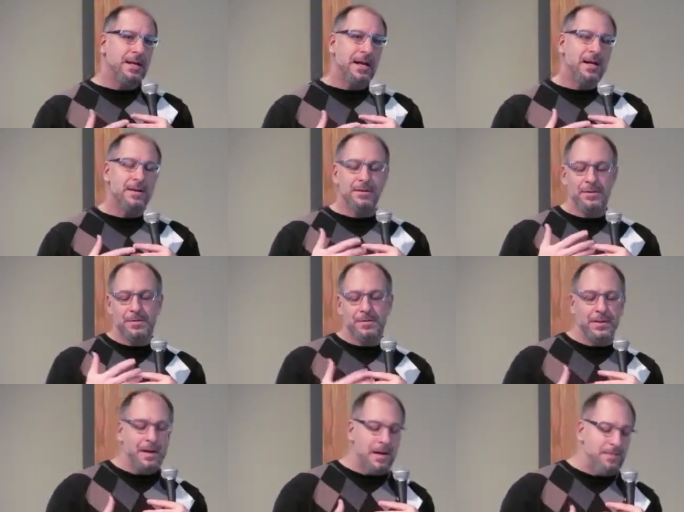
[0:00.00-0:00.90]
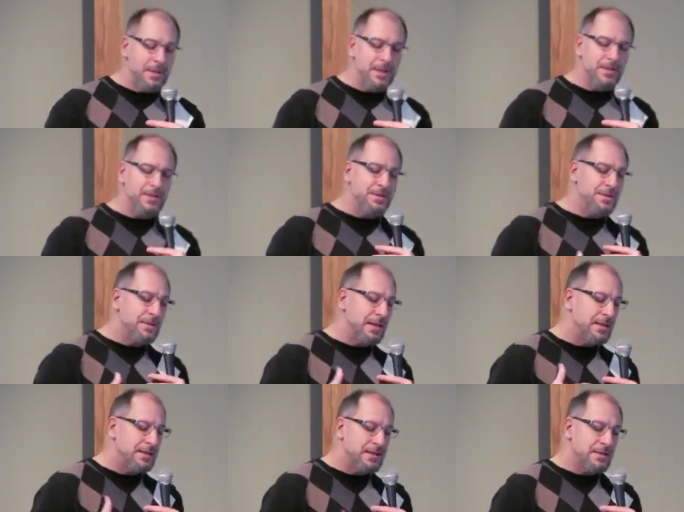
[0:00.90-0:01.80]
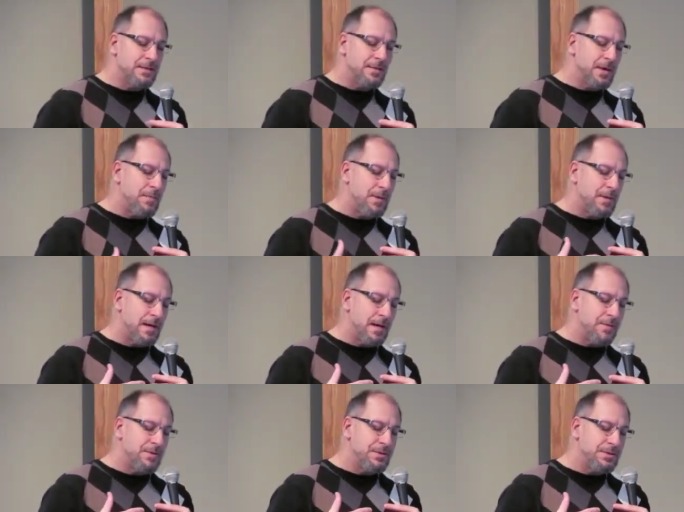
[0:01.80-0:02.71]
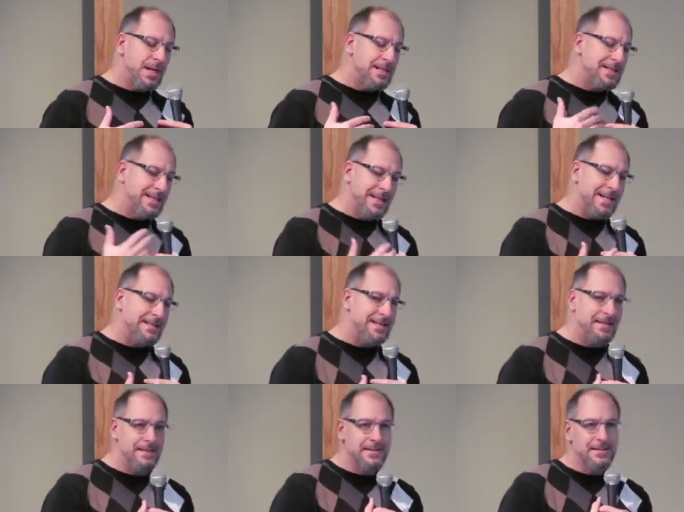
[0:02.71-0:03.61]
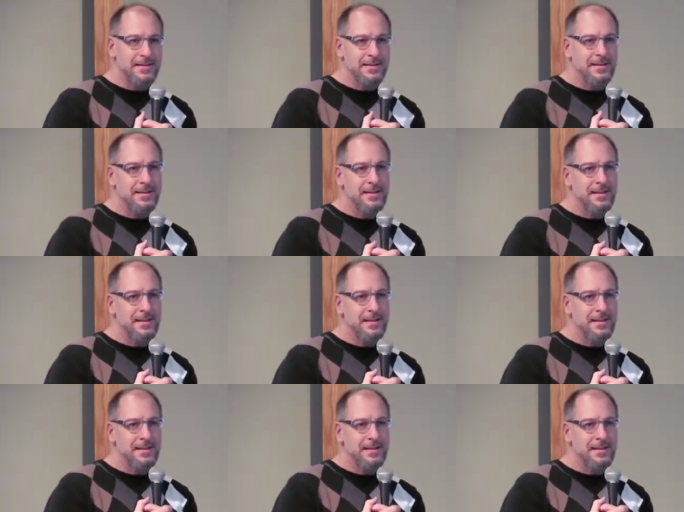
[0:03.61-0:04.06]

it, I don't know, I minister like this, so I want I want you guys to get this.